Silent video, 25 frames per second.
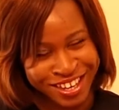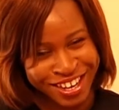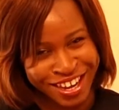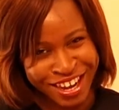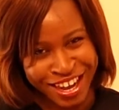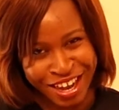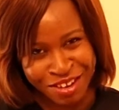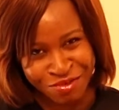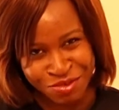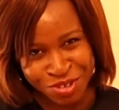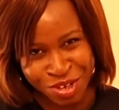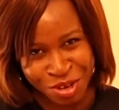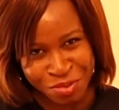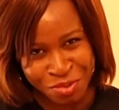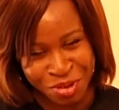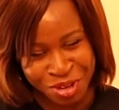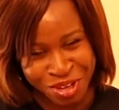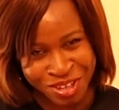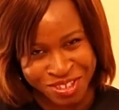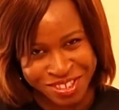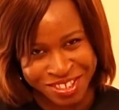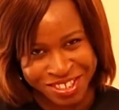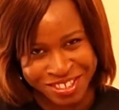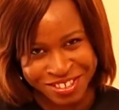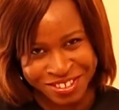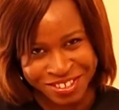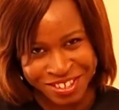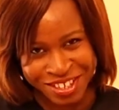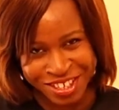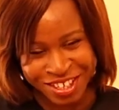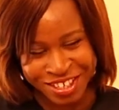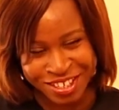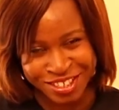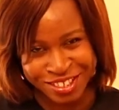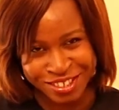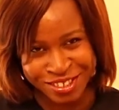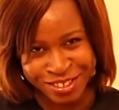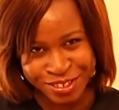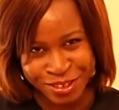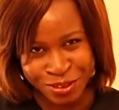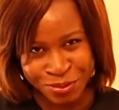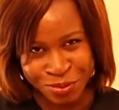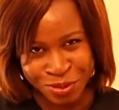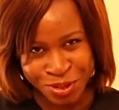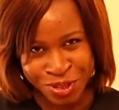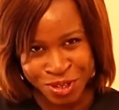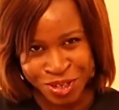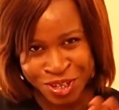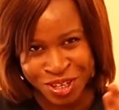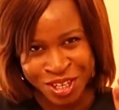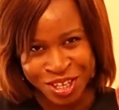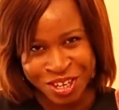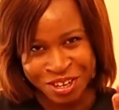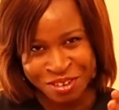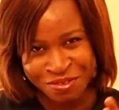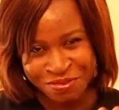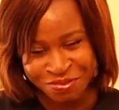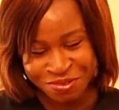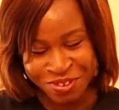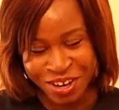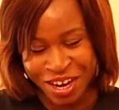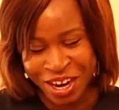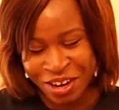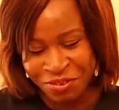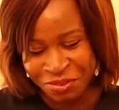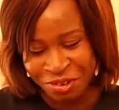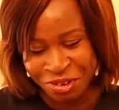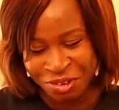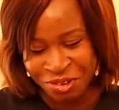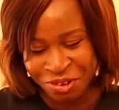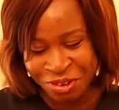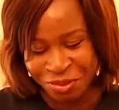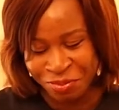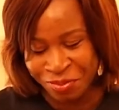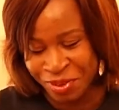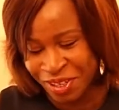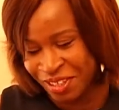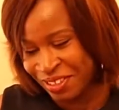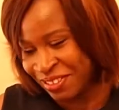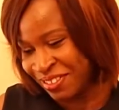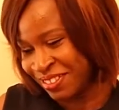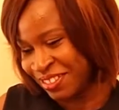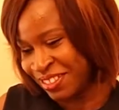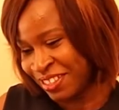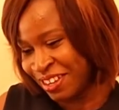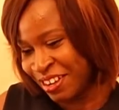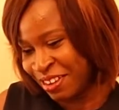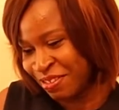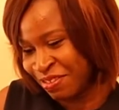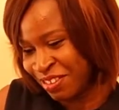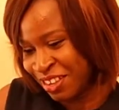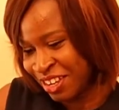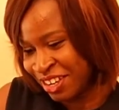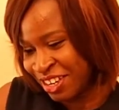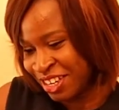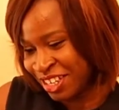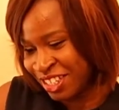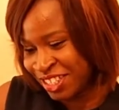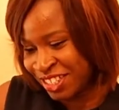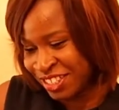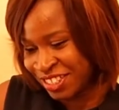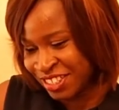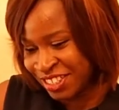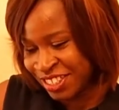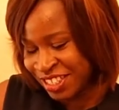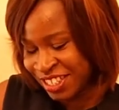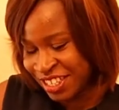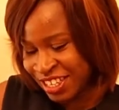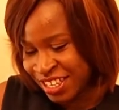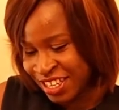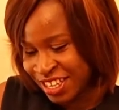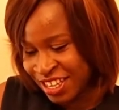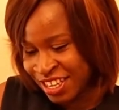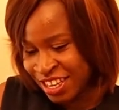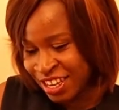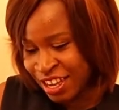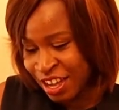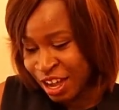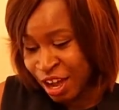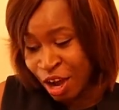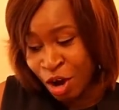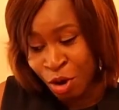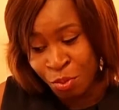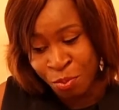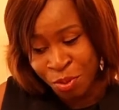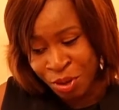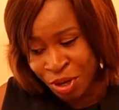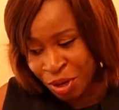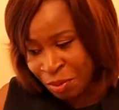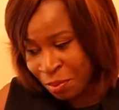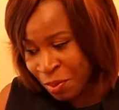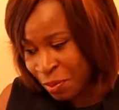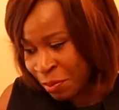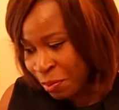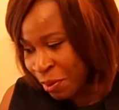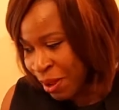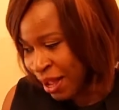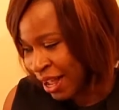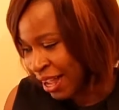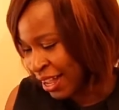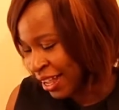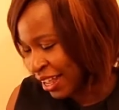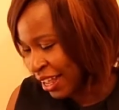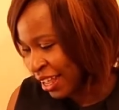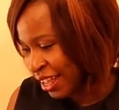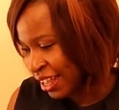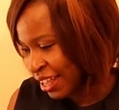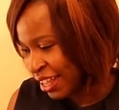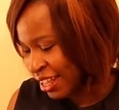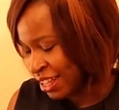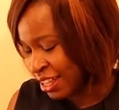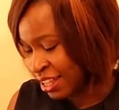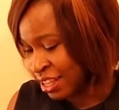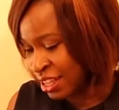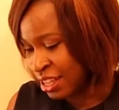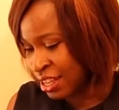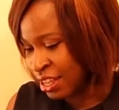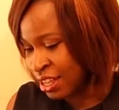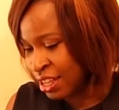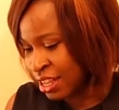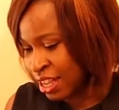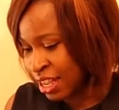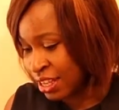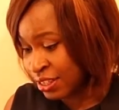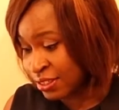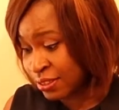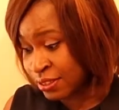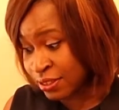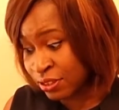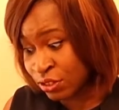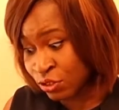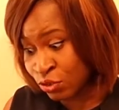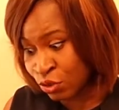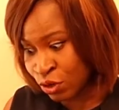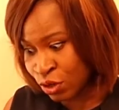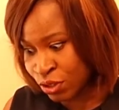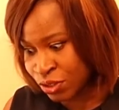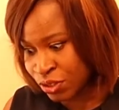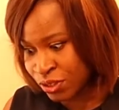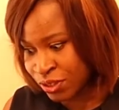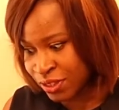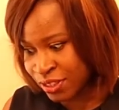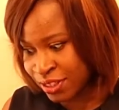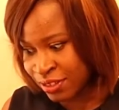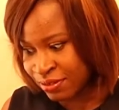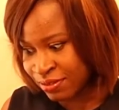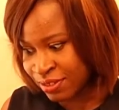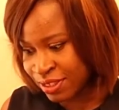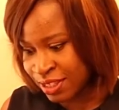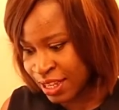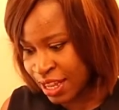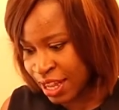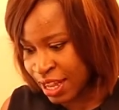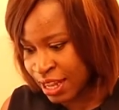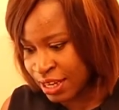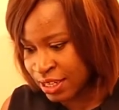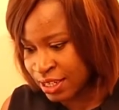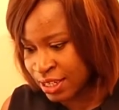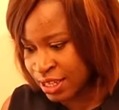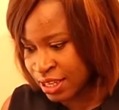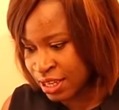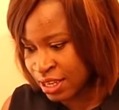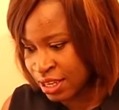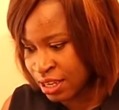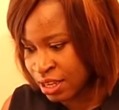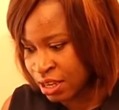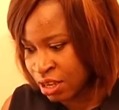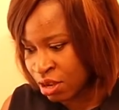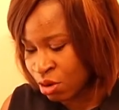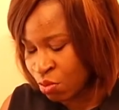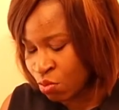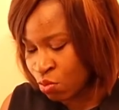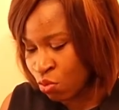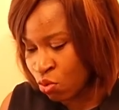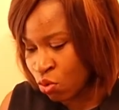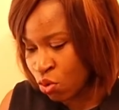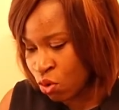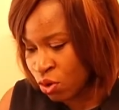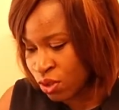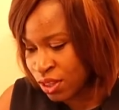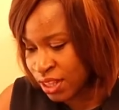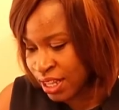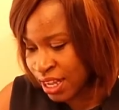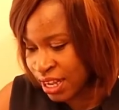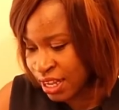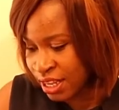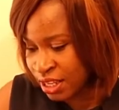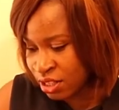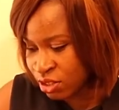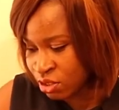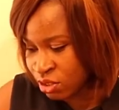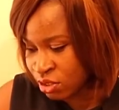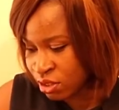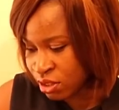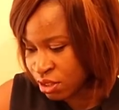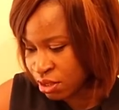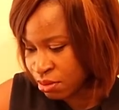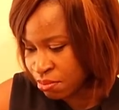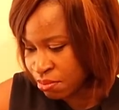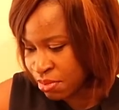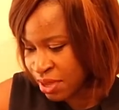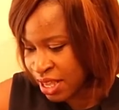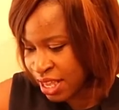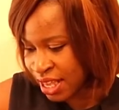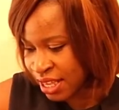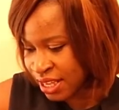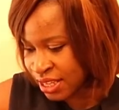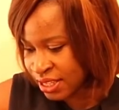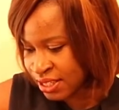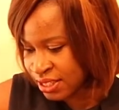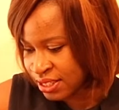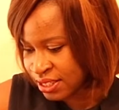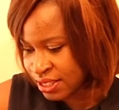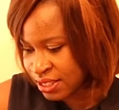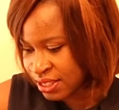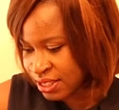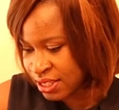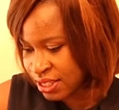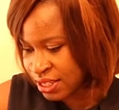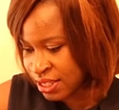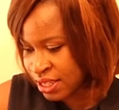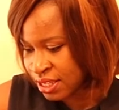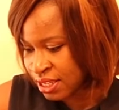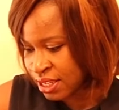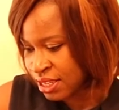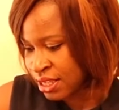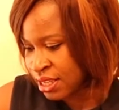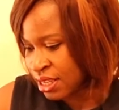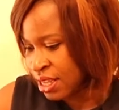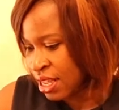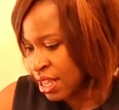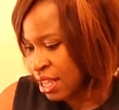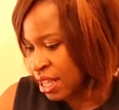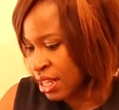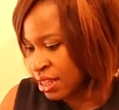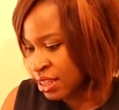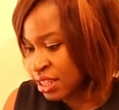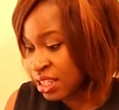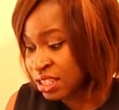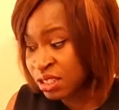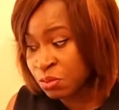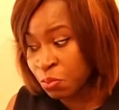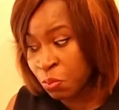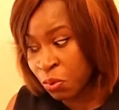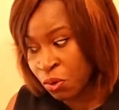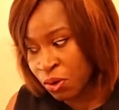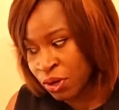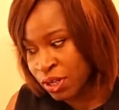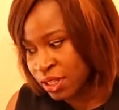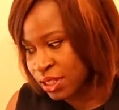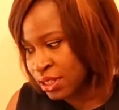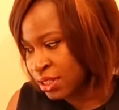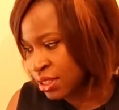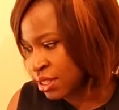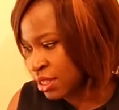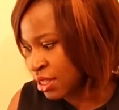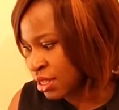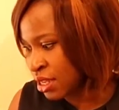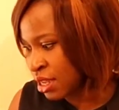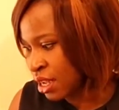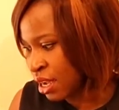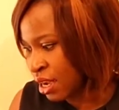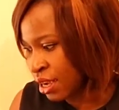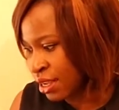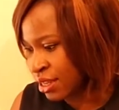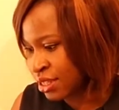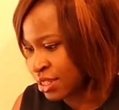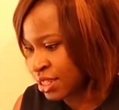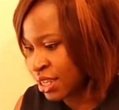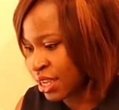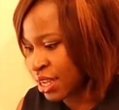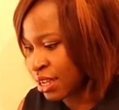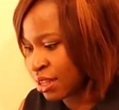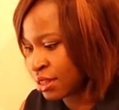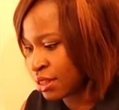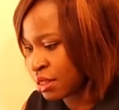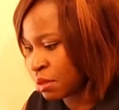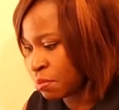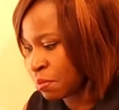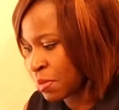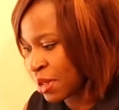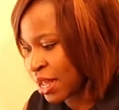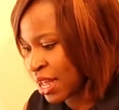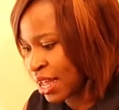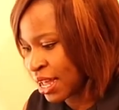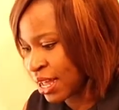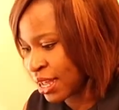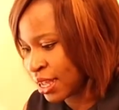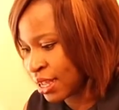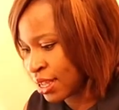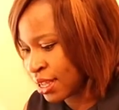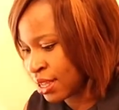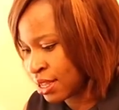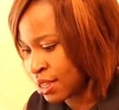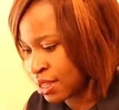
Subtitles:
I have double concentrated Zobo 500 ml. So I'm going to just open up a packet as the instructions have said. Pour that into the mix. At this point, I can take out the bag